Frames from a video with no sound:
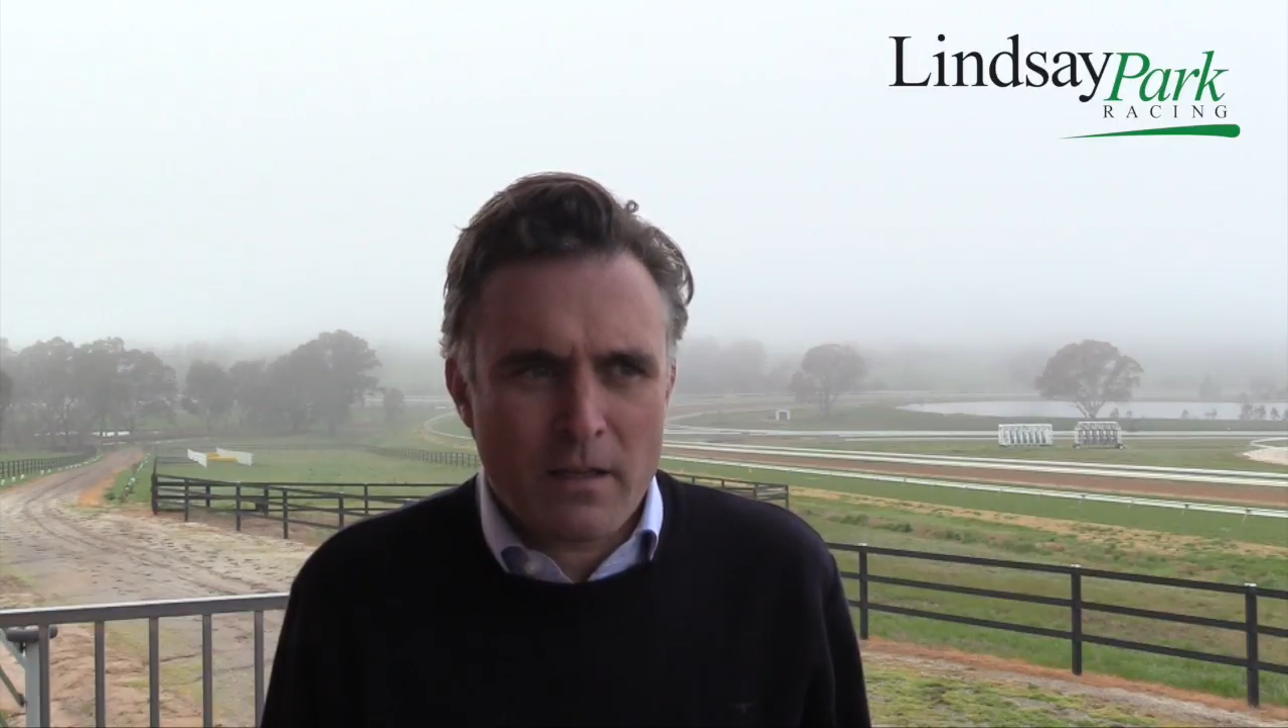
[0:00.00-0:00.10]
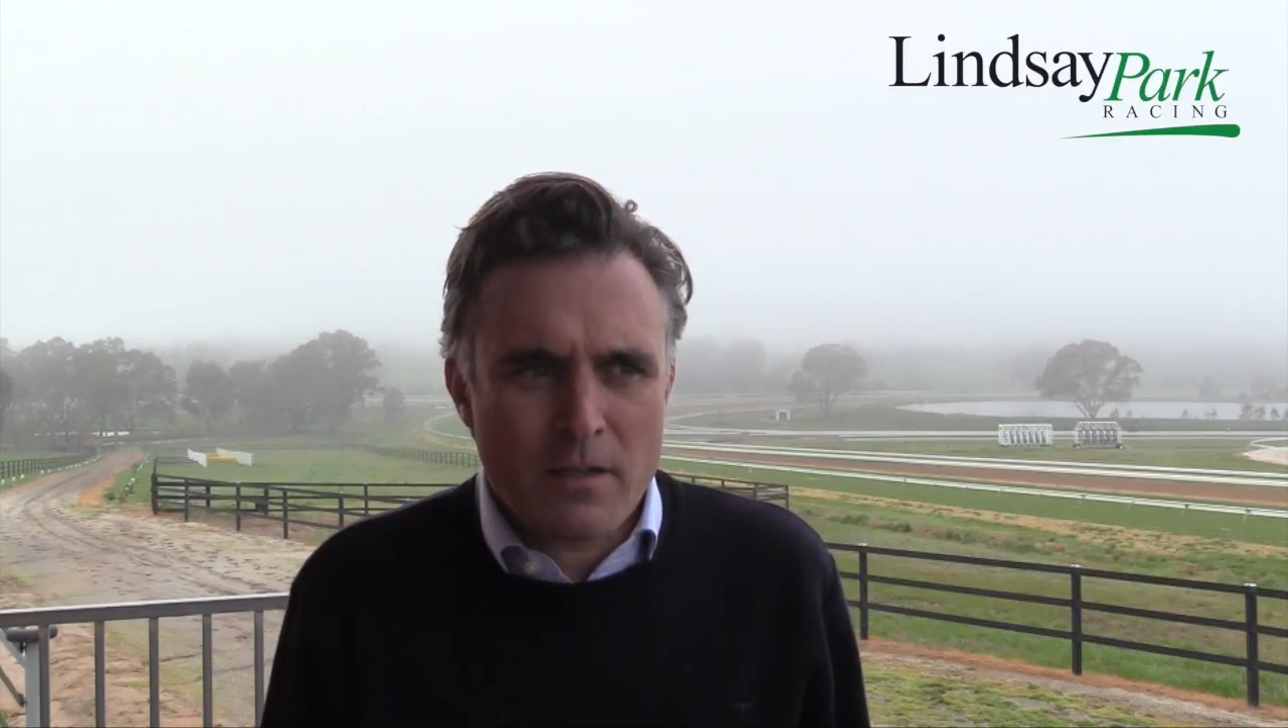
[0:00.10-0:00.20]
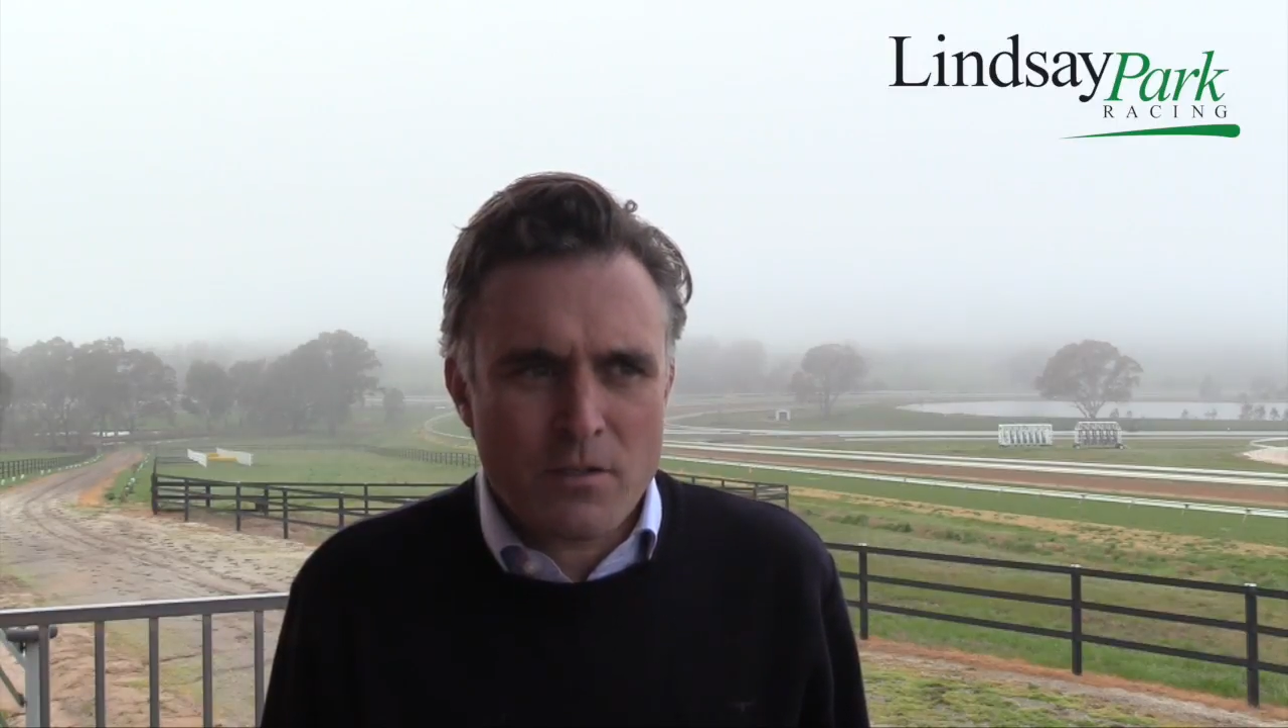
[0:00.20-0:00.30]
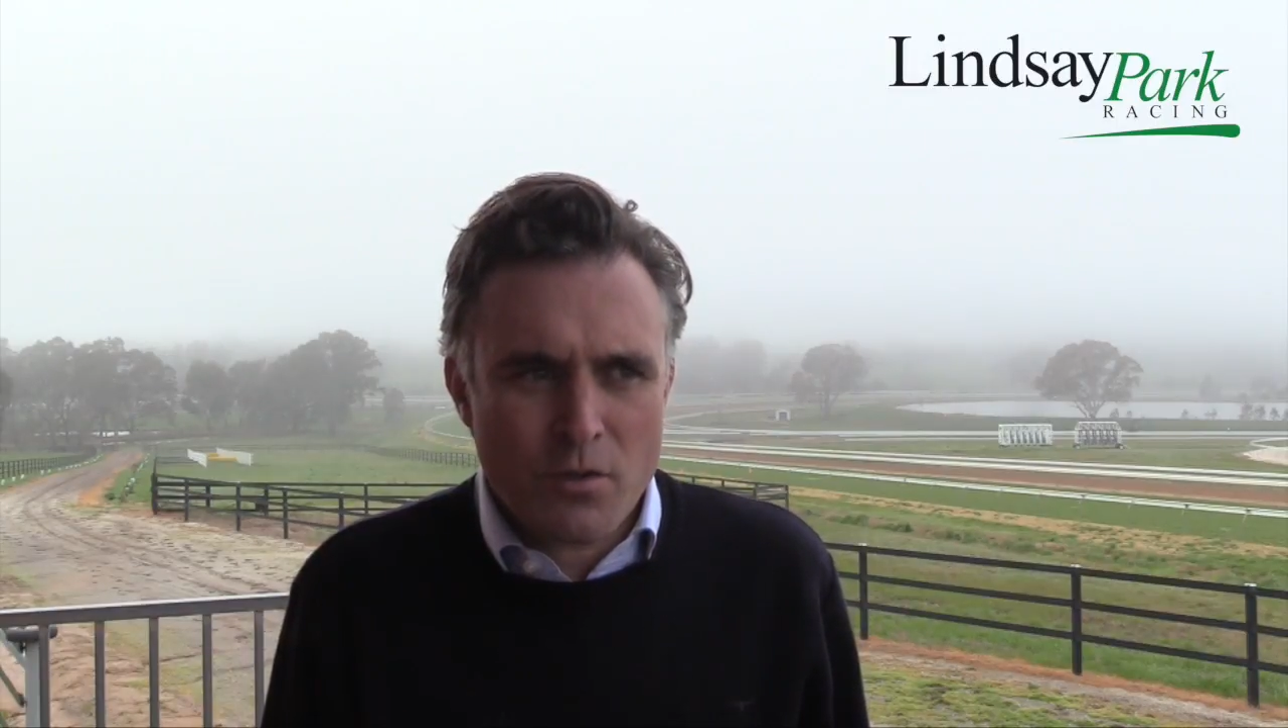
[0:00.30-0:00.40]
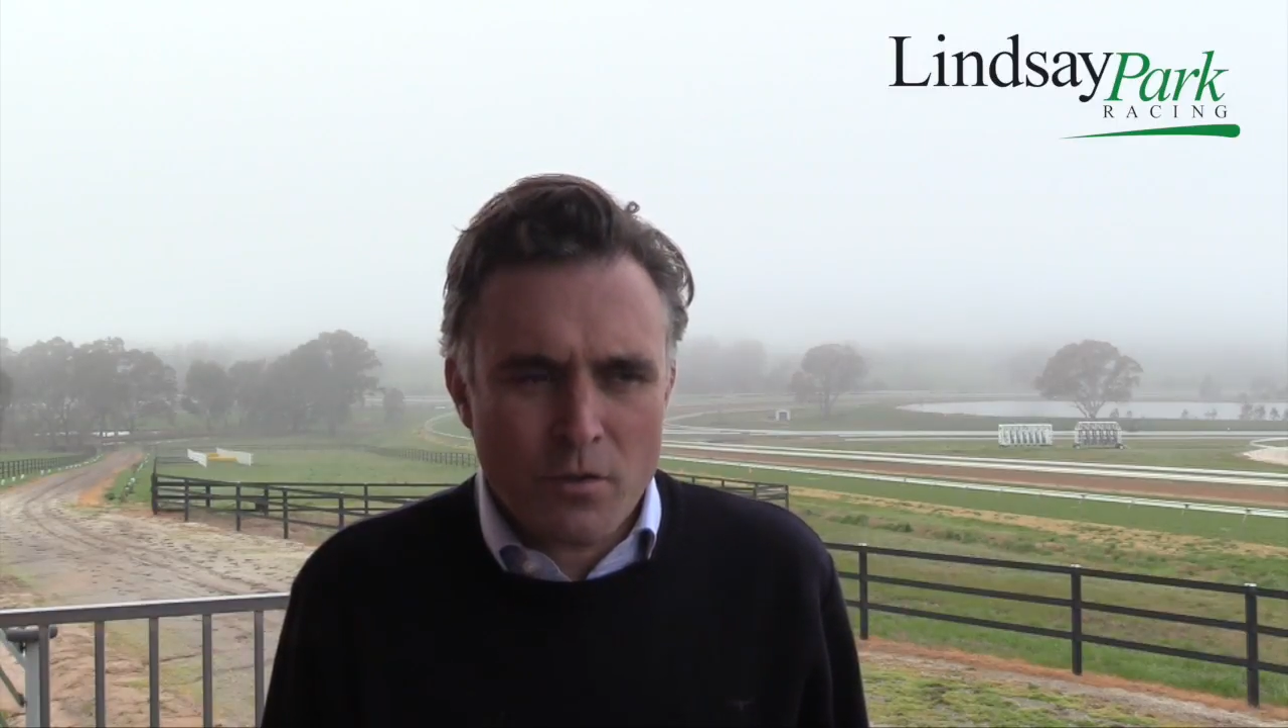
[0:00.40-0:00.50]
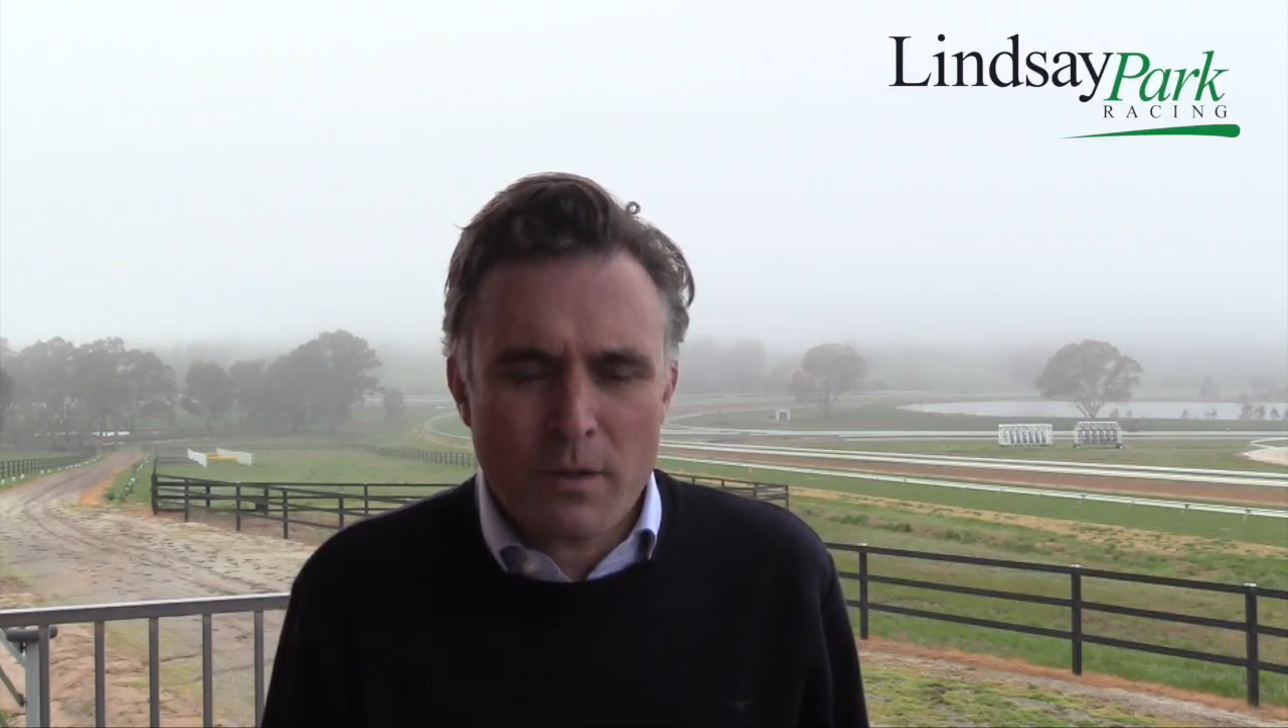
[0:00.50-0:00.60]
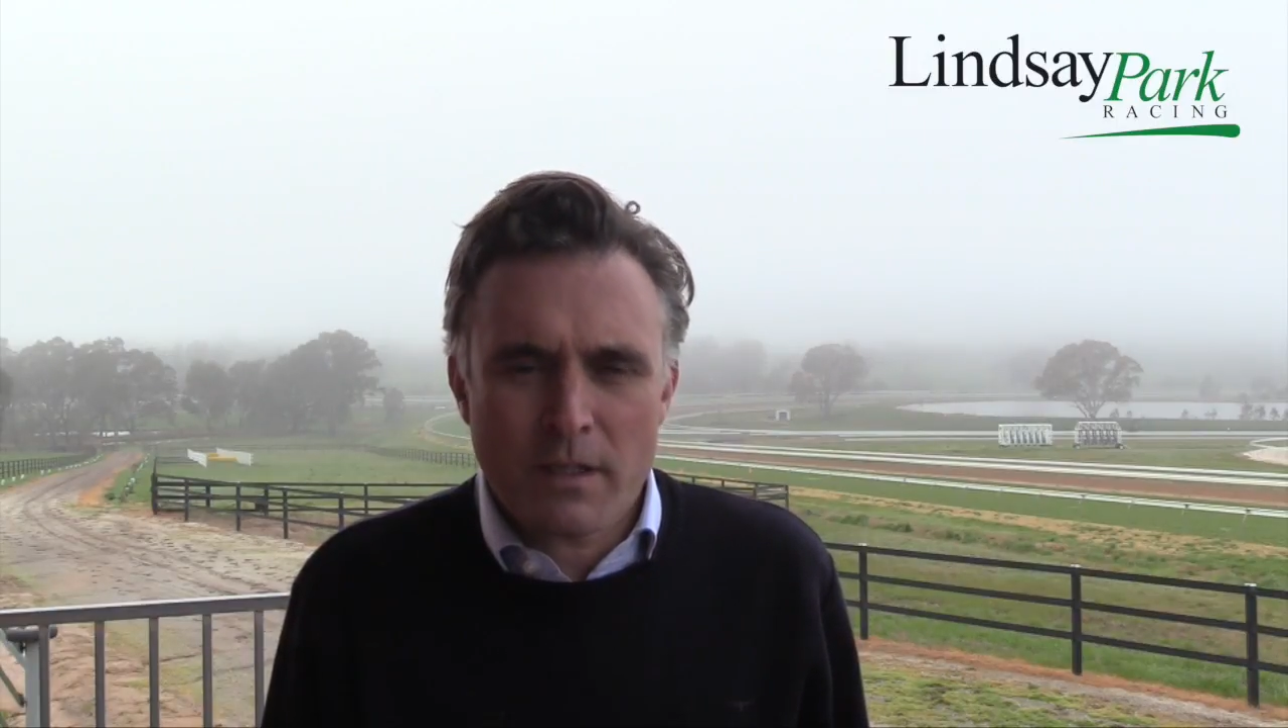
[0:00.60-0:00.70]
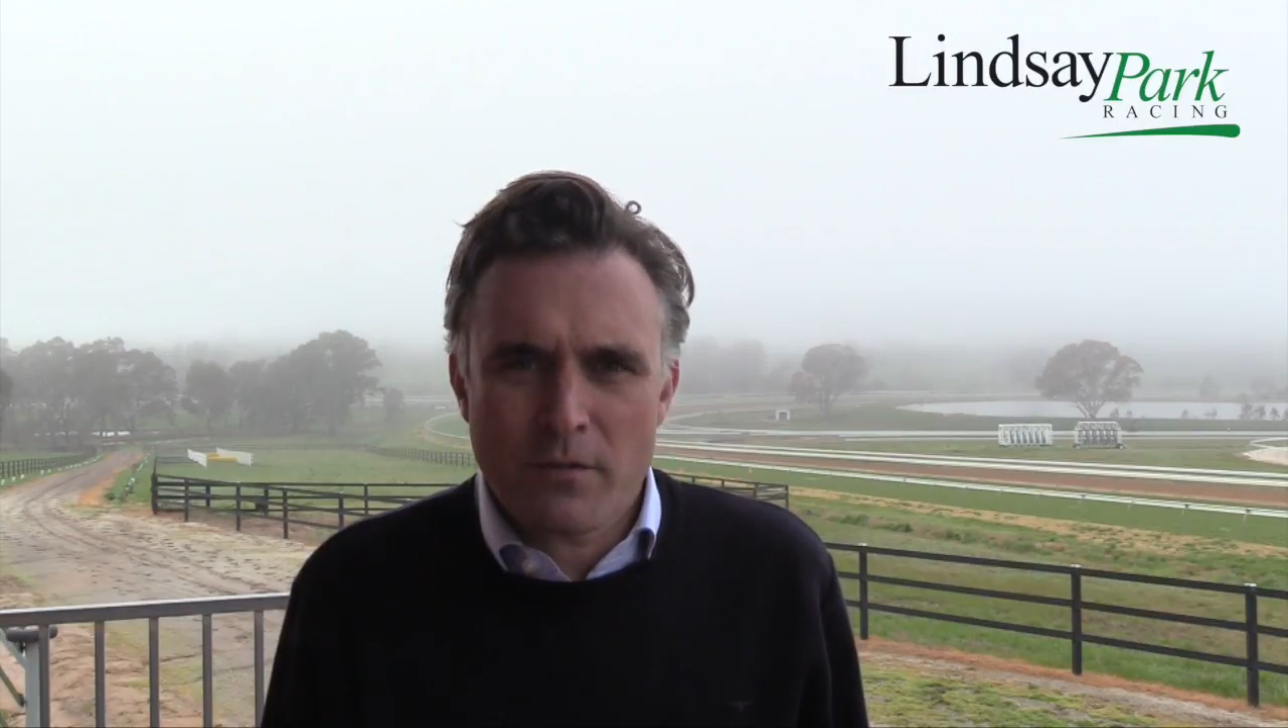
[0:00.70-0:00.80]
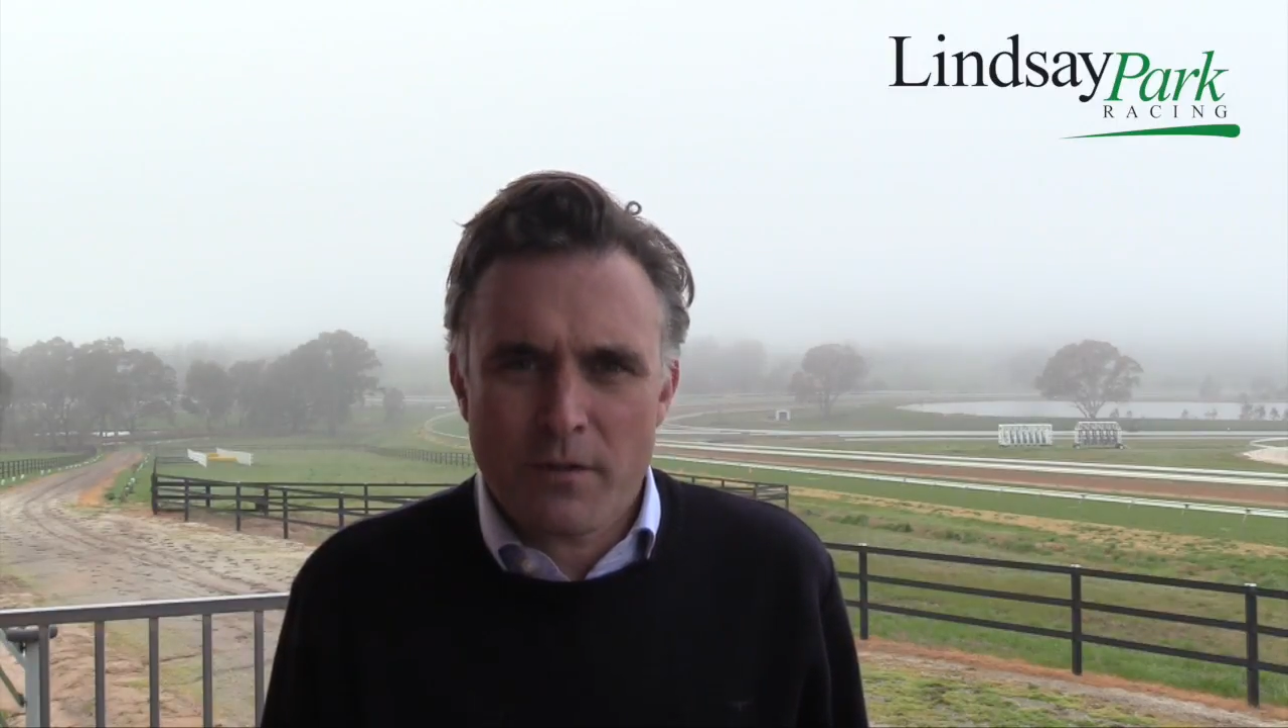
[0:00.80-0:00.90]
His 2 runs